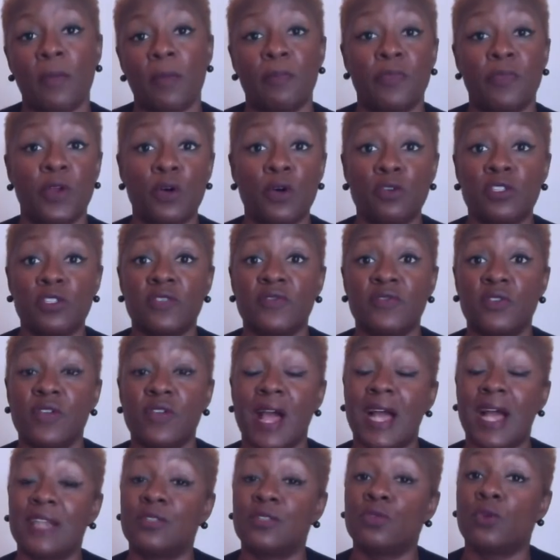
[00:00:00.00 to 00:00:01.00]
those of you
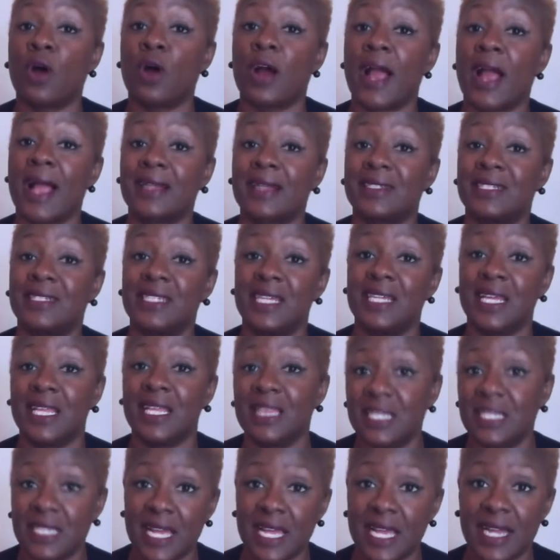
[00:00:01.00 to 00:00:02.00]
guys who are actually
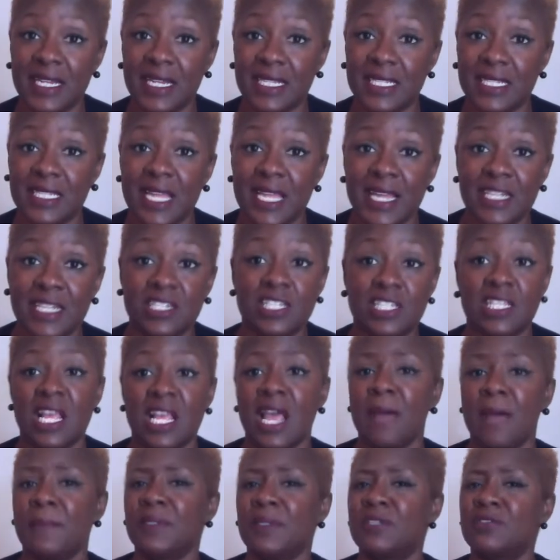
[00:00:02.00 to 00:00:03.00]
in the dating stages,
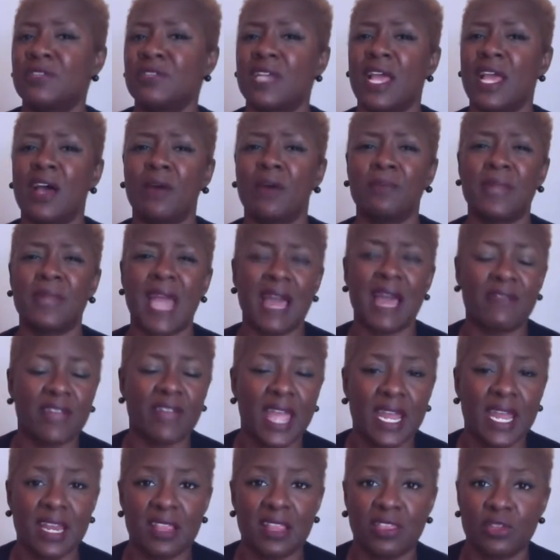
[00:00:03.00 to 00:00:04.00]
but you need help
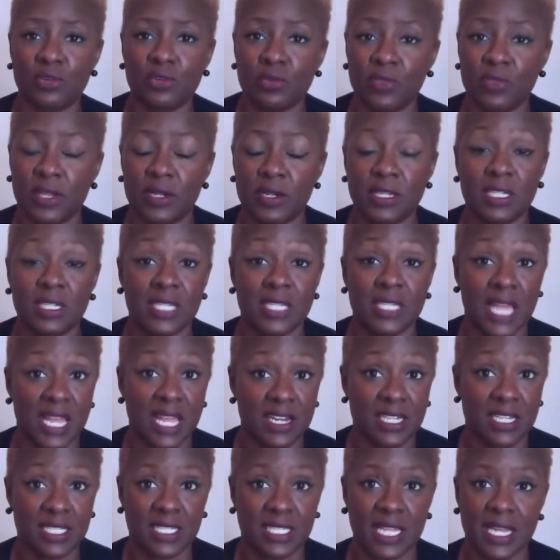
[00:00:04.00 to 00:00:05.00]
navigating through the
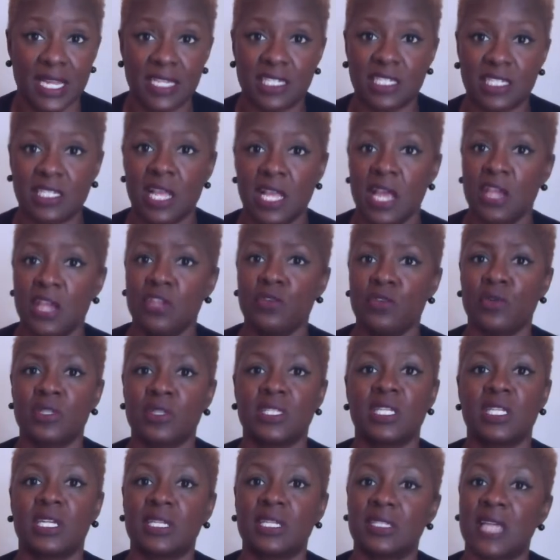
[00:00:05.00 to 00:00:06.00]
dating stages. You are
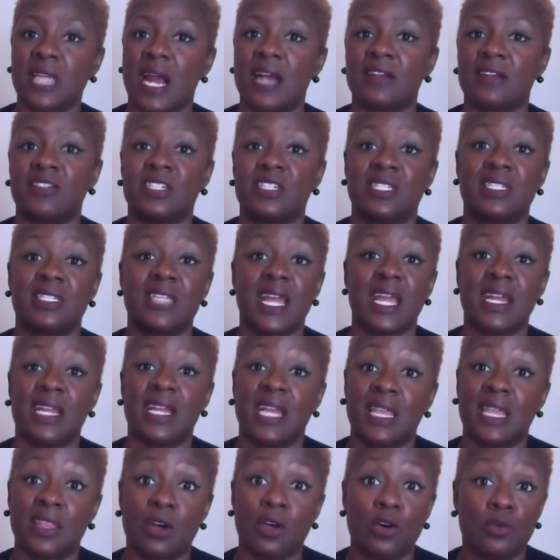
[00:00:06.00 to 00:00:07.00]
sick and tired of just
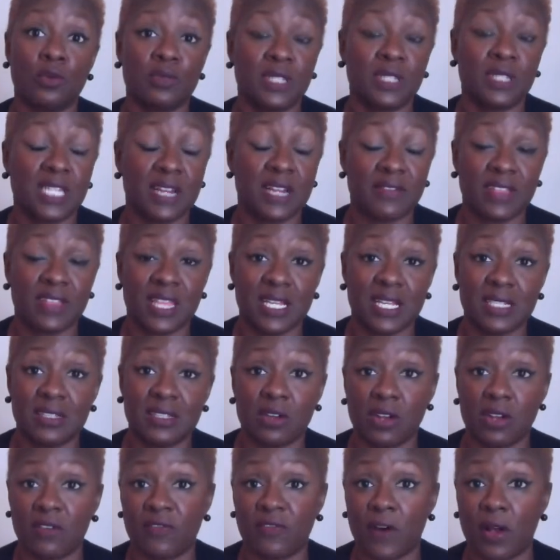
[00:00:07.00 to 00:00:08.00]
dating in the hopes that everything is
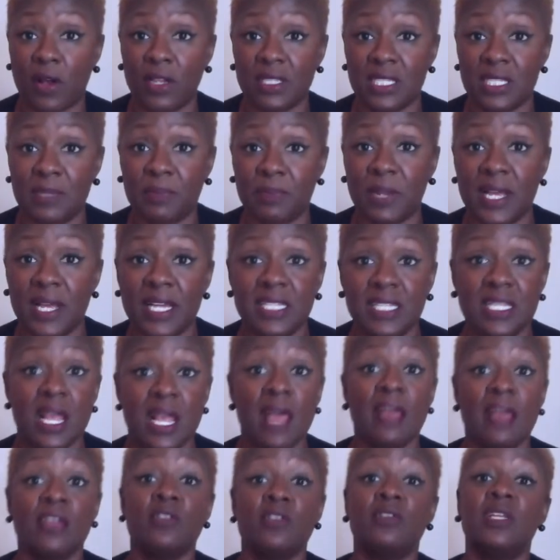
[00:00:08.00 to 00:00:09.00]
going to fall into place.
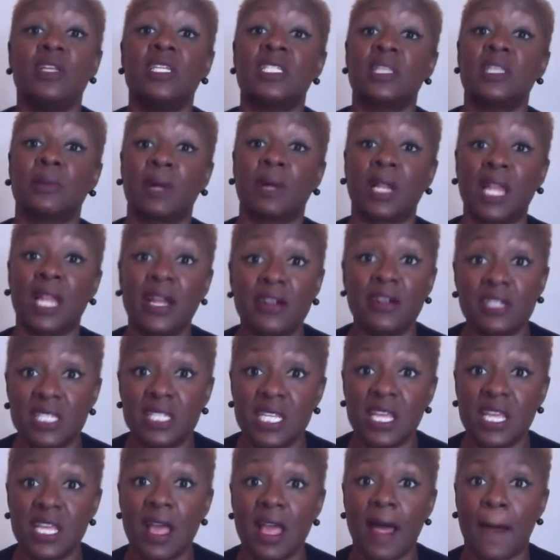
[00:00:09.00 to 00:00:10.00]
You need some
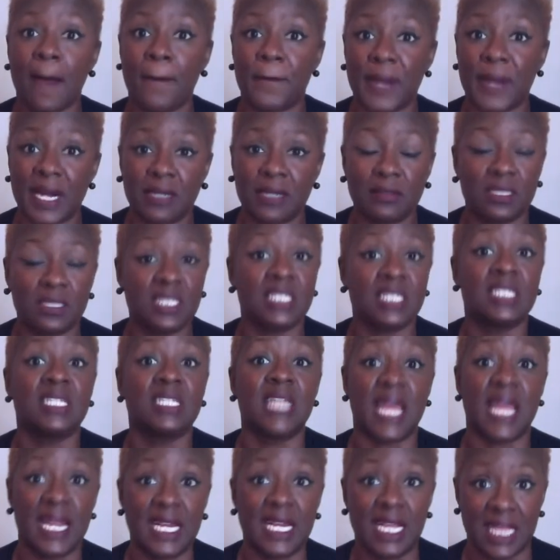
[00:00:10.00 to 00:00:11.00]
clarity about this
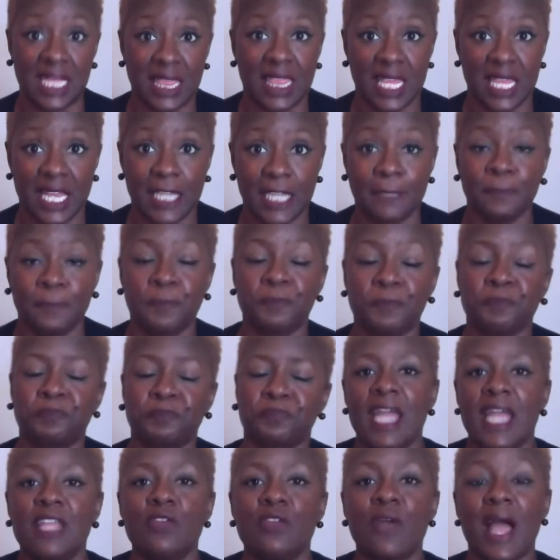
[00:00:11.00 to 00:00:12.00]
dating thing.
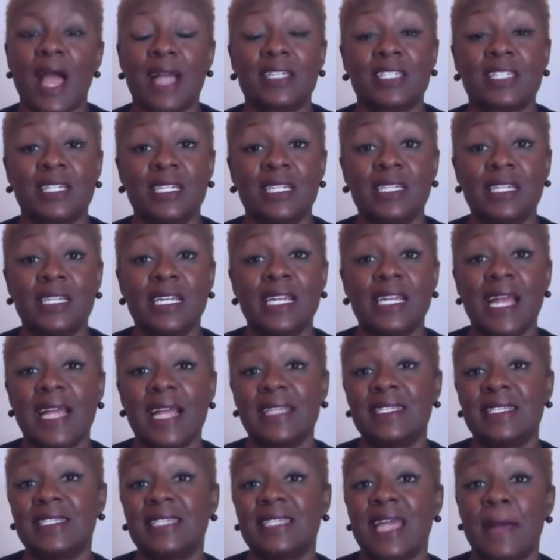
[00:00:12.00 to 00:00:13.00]
You actually need
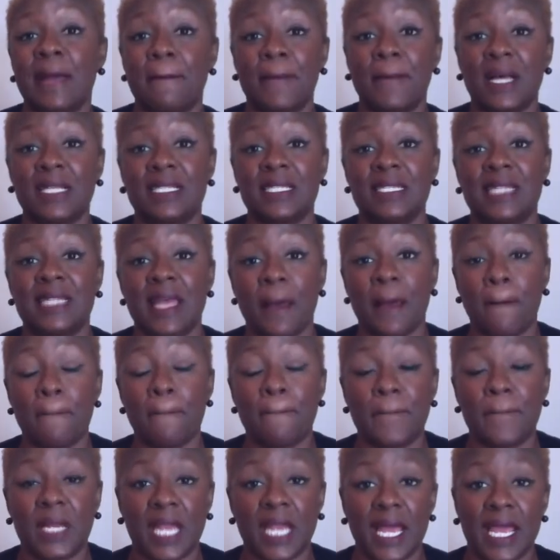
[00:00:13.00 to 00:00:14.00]
a step by
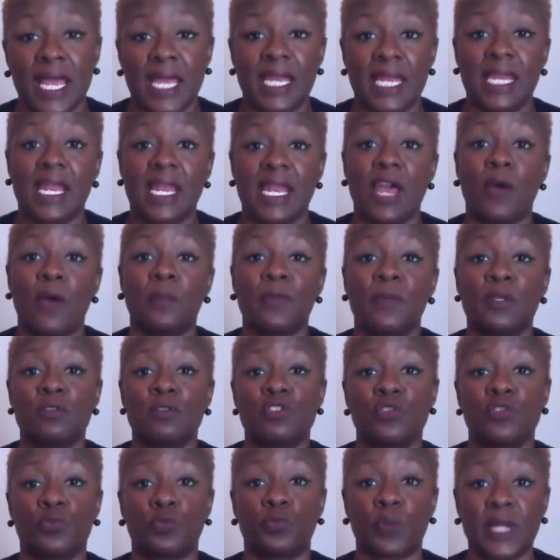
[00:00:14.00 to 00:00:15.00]
step plan and help you
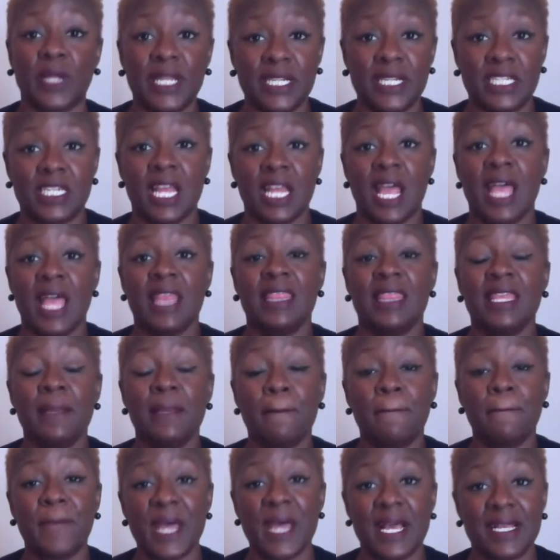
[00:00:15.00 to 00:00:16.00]
to reach
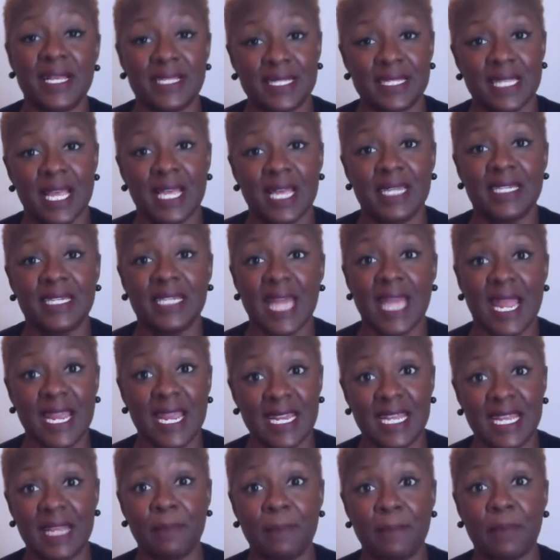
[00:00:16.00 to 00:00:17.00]
the best
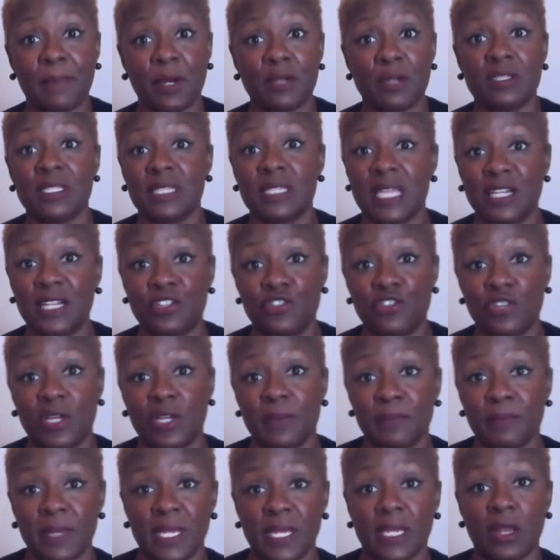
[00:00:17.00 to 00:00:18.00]
dating person that you
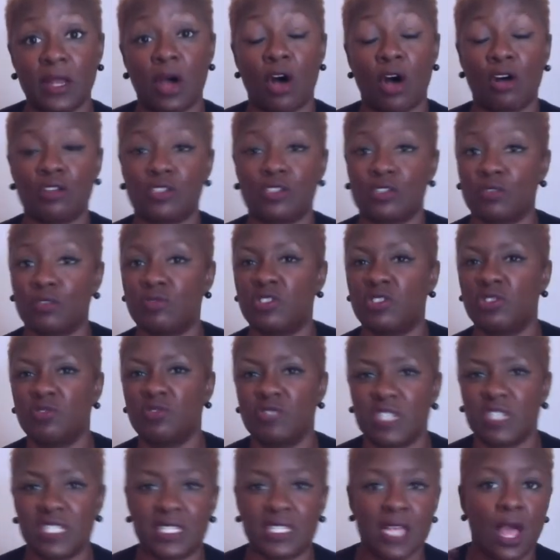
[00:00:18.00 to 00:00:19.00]
can be, and also
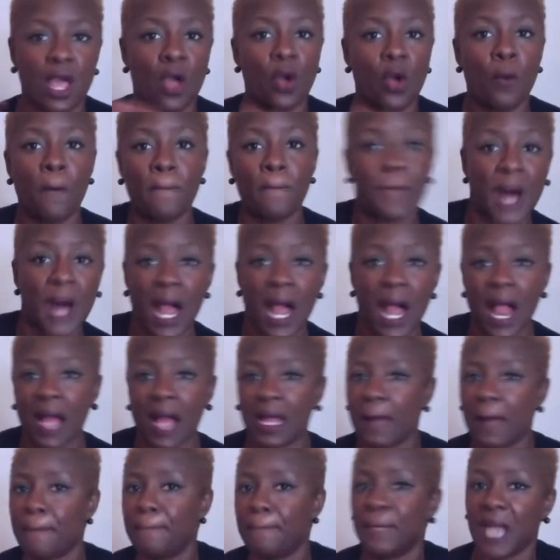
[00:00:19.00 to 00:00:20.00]
to just
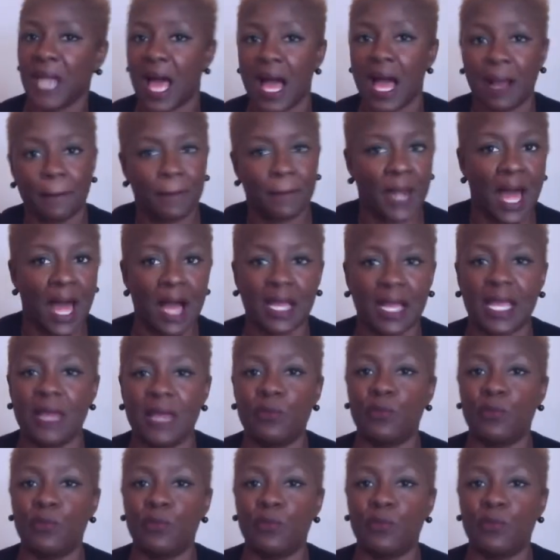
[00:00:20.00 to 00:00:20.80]
block, block, block, and